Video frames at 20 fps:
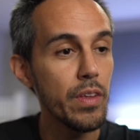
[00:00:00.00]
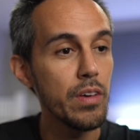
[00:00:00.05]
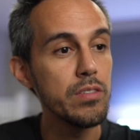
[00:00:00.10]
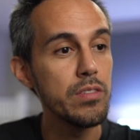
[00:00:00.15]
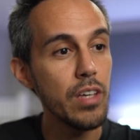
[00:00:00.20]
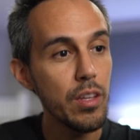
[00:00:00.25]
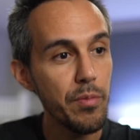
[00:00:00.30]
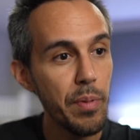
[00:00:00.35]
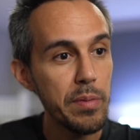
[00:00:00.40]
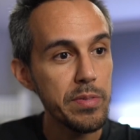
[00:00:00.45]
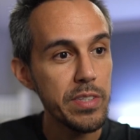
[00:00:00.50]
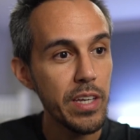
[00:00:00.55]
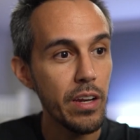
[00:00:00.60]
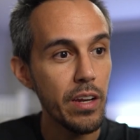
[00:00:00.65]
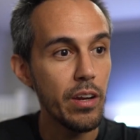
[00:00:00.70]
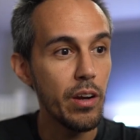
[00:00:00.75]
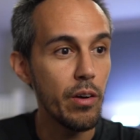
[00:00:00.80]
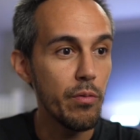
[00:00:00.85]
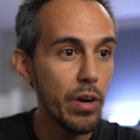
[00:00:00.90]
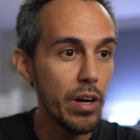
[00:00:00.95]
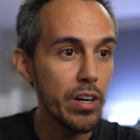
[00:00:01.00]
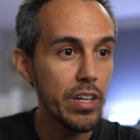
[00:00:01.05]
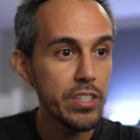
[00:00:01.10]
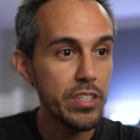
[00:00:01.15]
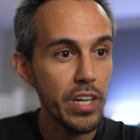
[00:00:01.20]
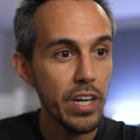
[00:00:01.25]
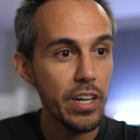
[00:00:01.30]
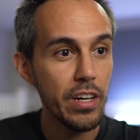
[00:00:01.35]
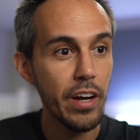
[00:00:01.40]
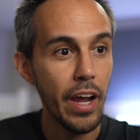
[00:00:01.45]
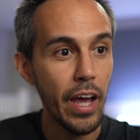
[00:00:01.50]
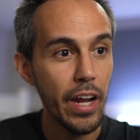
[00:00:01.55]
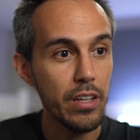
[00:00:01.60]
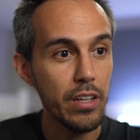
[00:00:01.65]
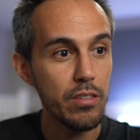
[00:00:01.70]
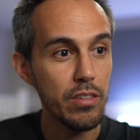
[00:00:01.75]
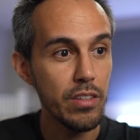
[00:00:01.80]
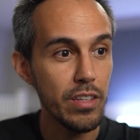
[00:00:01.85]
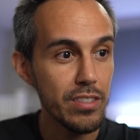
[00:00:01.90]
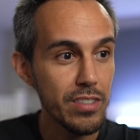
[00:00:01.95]
75% rarity checker added
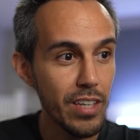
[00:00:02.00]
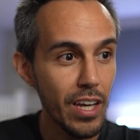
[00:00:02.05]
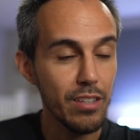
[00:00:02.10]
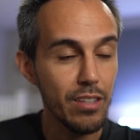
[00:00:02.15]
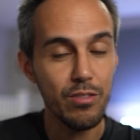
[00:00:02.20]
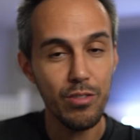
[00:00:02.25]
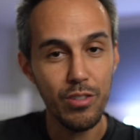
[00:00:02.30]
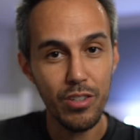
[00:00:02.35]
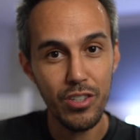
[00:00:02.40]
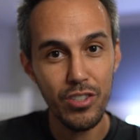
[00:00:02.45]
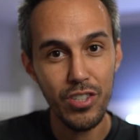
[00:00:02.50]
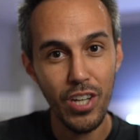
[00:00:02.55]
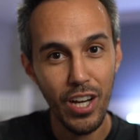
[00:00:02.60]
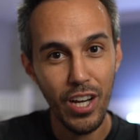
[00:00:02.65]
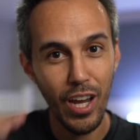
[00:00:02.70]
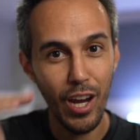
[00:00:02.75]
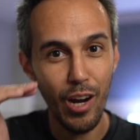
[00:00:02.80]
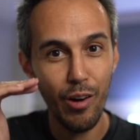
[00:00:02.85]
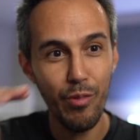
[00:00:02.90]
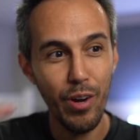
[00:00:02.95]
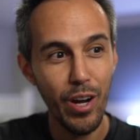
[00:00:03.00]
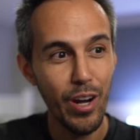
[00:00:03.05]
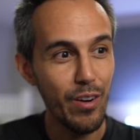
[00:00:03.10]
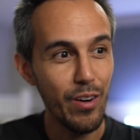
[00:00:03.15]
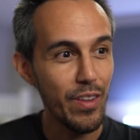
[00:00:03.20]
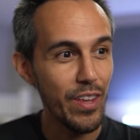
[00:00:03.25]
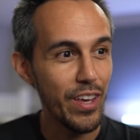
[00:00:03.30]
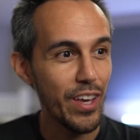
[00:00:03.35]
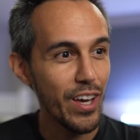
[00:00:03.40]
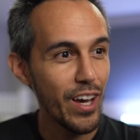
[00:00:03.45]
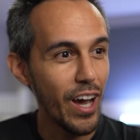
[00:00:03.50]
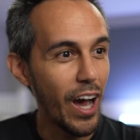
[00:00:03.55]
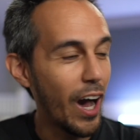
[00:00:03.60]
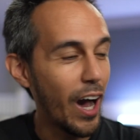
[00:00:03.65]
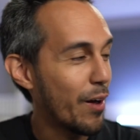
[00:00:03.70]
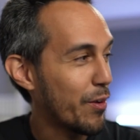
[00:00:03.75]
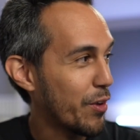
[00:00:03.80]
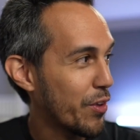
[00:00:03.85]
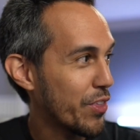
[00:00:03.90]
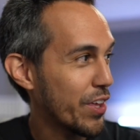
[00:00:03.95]
to the site, so you can check how rare
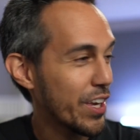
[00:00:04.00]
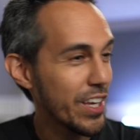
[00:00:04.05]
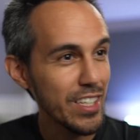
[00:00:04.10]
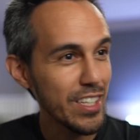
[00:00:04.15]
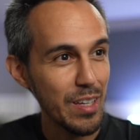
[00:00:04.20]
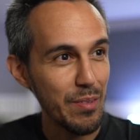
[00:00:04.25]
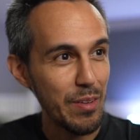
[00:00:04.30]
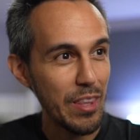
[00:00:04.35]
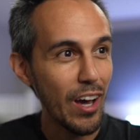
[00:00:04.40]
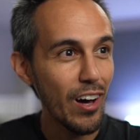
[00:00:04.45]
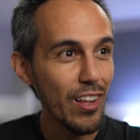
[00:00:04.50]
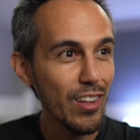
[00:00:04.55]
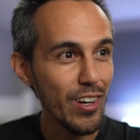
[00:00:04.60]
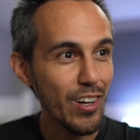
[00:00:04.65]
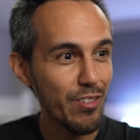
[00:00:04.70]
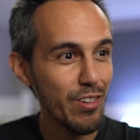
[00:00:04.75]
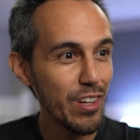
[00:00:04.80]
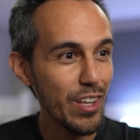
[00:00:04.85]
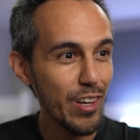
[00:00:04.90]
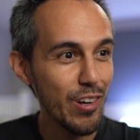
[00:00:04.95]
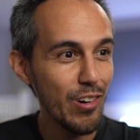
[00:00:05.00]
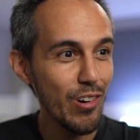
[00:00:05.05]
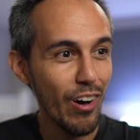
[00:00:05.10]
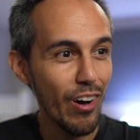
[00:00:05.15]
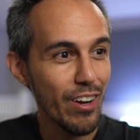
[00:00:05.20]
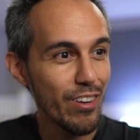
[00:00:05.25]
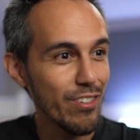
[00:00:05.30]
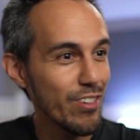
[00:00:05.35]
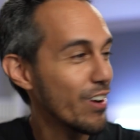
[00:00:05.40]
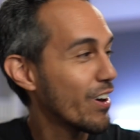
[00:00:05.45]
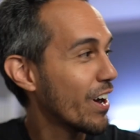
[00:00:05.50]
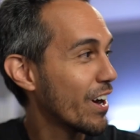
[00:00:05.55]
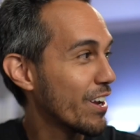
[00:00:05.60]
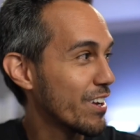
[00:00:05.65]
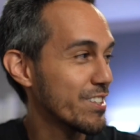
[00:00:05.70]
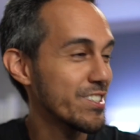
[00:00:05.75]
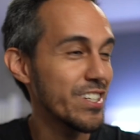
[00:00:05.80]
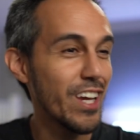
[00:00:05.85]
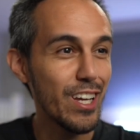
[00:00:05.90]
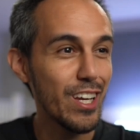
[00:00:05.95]
your thing is. I mean, they all look really cool. I don't know how to
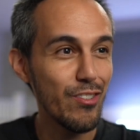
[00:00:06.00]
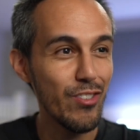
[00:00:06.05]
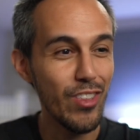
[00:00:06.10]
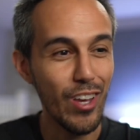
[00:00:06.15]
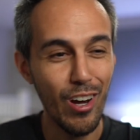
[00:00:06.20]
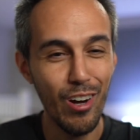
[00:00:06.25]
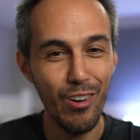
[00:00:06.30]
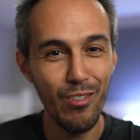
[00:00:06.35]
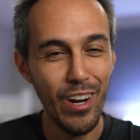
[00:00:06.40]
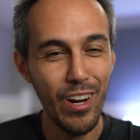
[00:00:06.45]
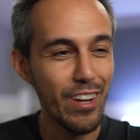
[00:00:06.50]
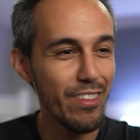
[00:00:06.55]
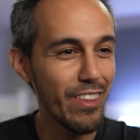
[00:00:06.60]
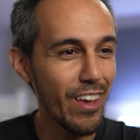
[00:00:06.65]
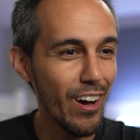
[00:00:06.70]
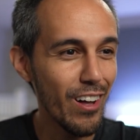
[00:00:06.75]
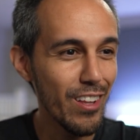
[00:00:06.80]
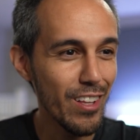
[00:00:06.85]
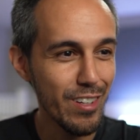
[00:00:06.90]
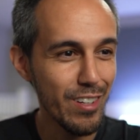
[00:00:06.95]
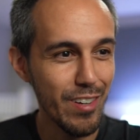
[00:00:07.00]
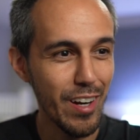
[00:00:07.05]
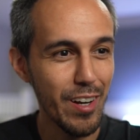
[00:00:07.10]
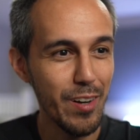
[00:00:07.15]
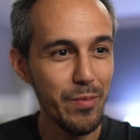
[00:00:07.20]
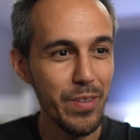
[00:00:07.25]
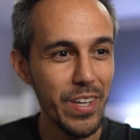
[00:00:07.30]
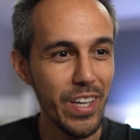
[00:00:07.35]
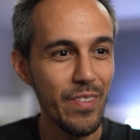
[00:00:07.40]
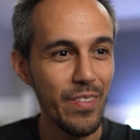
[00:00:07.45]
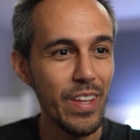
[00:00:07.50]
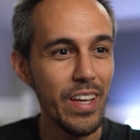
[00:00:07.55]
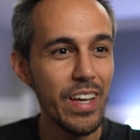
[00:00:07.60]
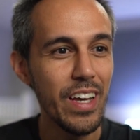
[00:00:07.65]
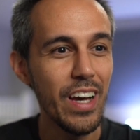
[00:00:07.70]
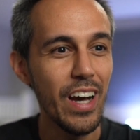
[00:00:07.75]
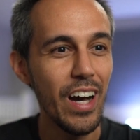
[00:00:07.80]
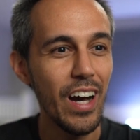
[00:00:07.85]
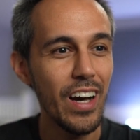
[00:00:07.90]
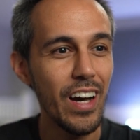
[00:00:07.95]
check if they are rare. They all look rare to me.
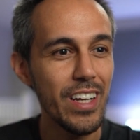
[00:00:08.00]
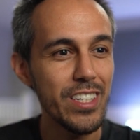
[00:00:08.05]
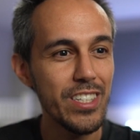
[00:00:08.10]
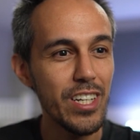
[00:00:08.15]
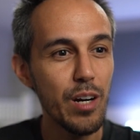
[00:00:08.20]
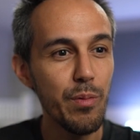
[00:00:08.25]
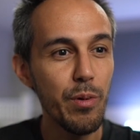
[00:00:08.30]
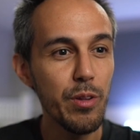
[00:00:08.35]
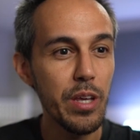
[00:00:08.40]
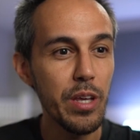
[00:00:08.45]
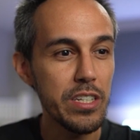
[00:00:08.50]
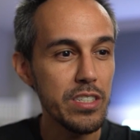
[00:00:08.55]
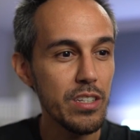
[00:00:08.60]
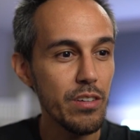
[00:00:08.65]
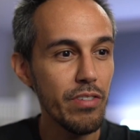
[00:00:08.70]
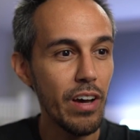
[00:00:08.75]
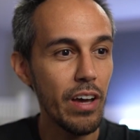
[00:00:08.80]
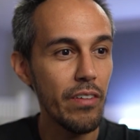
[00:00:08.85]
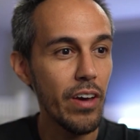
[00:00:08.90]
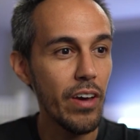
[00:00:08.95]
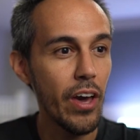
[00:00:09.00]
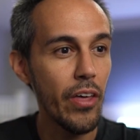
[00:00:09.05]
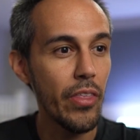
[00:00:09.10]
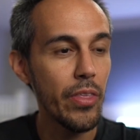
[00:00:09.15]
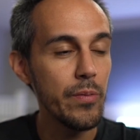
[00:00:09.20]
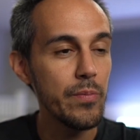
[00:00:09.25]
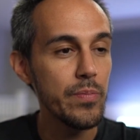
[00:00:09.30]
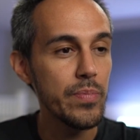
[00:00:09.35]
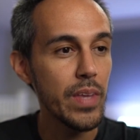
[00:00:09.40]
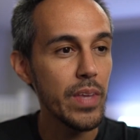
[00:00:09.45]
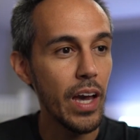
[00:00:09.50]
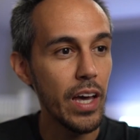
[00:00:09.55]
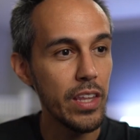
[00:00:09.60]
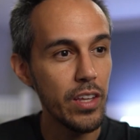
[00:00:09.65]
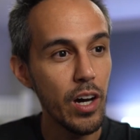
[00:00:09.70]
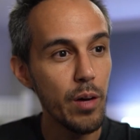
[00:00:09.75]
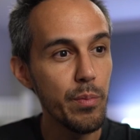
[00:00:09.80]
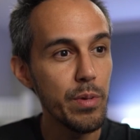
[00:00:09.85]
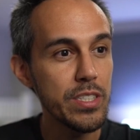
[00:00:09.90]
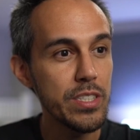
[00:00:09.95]
Charitable donation of 5ETH. And
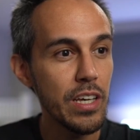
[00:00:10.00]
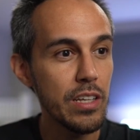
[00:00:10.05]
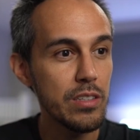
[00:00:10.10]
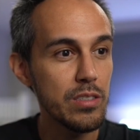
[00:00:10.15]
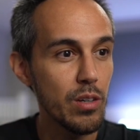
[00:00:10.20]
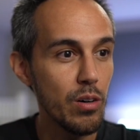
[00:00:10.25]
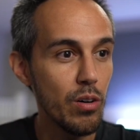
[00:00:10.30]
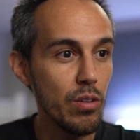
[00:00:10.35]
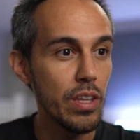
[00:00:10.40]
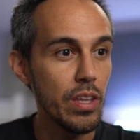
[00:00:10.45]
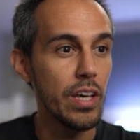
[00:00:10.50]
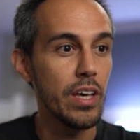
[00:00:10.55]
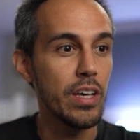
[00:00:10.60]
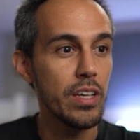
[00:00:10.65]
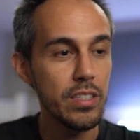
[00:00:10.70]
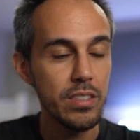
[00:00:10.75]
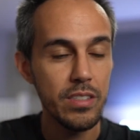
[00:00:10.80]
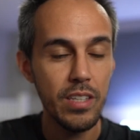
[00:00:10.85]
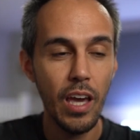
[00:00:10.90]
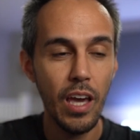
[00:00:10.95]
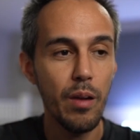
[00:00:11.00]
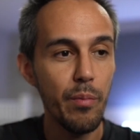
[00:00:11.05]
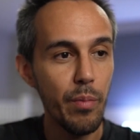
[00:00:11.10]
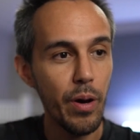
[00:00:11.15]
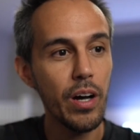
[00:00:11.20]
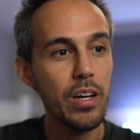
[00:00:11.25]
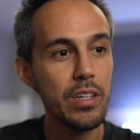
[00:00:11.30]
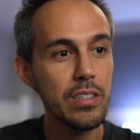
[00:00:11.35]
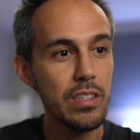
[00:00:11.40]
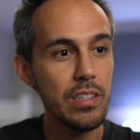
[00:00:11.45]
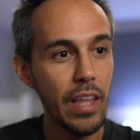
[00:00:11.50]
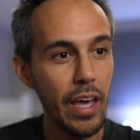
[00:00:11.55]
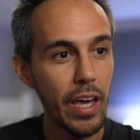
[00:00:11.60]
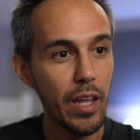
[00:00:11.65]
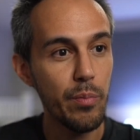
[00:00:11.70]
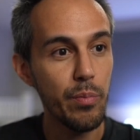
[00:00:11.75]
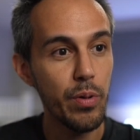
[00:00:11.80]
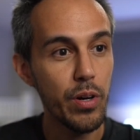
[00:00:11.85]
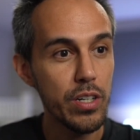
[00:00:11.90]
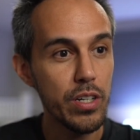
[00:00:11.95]
100% sold. Sandbox,
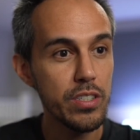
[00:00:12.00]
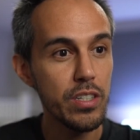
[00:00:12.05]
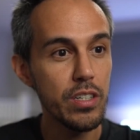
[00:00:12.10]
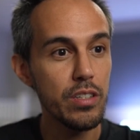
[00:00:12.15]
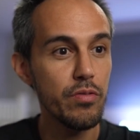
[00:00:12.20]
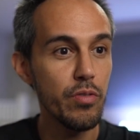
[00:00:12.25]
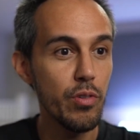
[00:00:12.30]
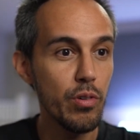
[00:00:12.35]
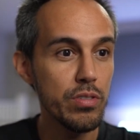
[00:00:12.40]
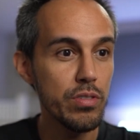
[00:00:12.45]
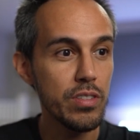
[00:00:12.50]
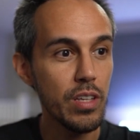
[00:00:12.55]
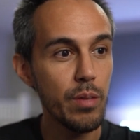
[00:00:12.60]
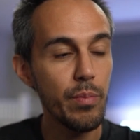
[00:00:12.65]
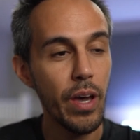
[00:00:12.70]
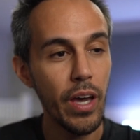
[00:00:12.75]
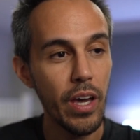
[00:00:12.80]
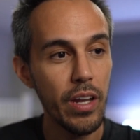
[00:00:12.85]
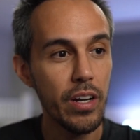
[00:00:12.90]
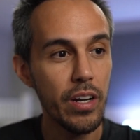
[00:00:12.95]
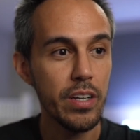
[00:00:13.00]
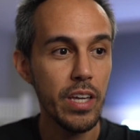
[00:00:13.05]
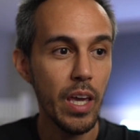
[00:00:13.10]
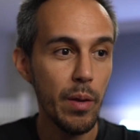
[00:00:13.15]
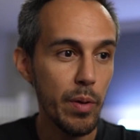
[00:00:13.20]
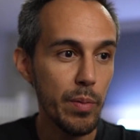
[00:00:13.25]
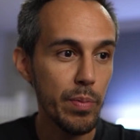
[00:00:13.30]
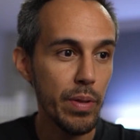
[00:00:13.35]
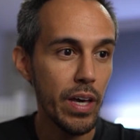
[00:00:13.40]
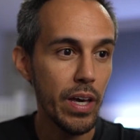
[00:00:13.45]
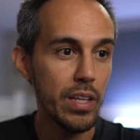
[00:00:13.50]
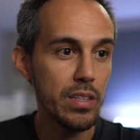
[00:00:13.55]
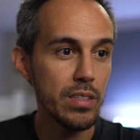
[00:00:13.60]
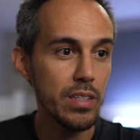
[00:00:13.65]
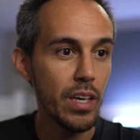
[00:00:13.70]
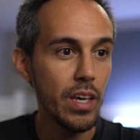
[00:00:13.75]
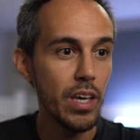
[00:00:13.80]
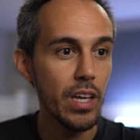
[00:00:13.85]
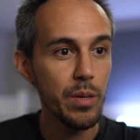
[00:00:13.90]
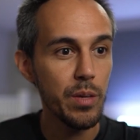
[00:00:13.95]
land purchase, full steam ahead on gaming plans.
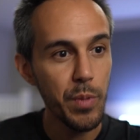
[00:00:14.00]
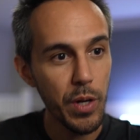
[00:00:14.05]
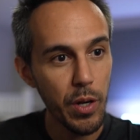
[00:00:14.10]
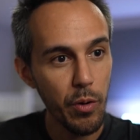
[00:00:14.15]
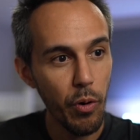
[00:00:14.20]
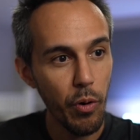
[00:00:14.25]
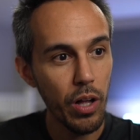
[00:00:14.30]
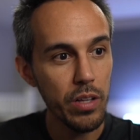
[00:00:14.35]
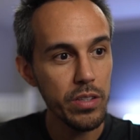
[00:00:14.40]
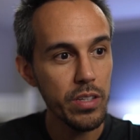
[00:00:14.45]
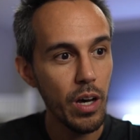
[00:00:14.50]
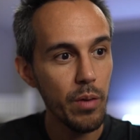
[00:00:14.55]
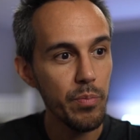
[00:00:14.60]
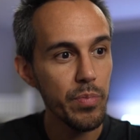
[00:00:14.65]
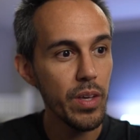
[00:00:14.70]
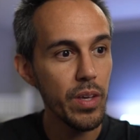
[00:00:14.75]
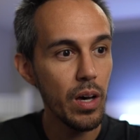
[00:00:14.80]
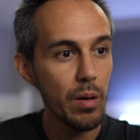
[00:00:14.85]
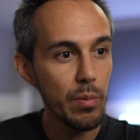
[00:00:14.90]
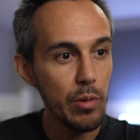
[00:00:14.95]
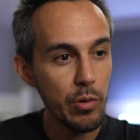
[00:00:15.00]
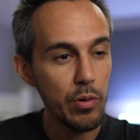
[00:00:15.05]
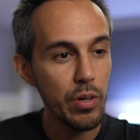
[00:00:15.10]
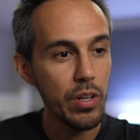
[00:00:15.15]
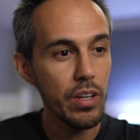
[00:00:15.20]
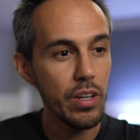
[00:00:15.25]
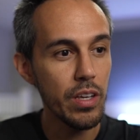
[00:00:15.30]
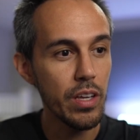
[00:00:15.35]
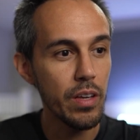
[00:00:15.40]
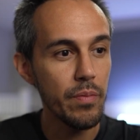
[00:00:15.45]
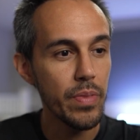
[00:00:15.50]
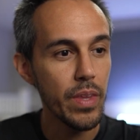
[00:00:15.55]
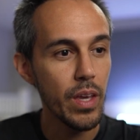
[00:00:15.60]
Community wall topped up, liquidity,